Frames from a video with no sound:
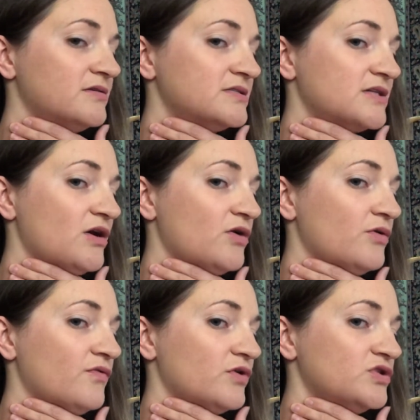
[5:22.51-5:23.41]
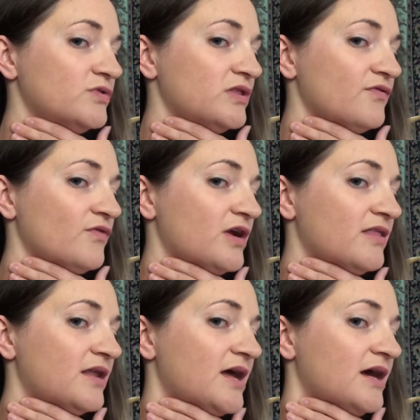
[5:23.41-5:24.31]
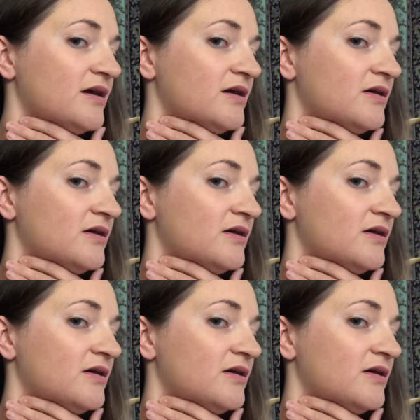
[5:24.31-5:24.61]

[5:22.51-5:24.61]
So if we're doing the front of the neck,